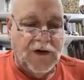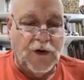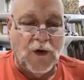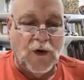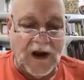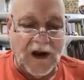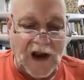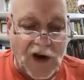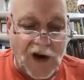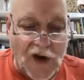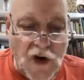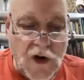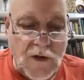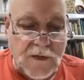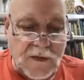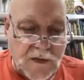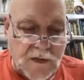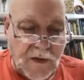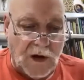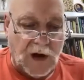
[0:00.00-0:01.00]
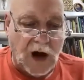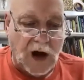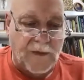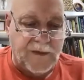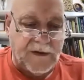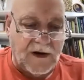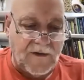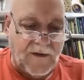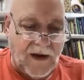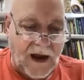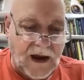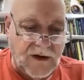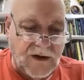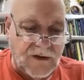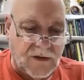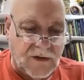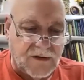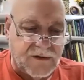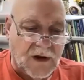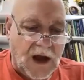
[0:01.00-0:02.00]
to an innumerable company of
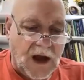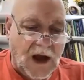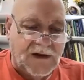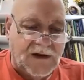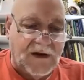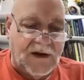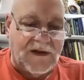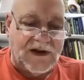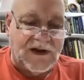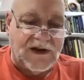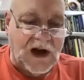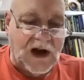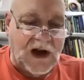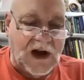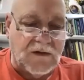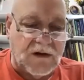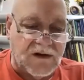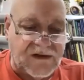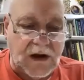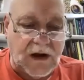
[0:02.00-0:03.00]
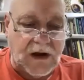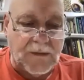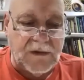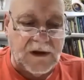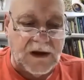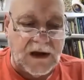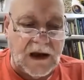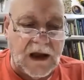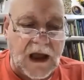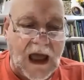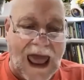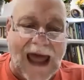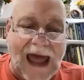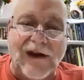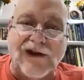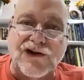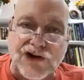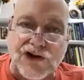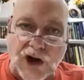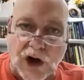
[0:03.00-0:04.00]
angels, to the general assembly
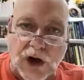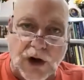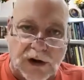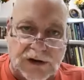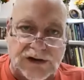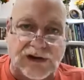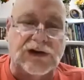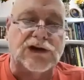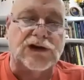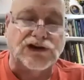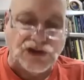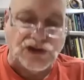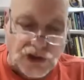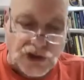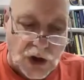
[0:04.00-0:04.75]
and church,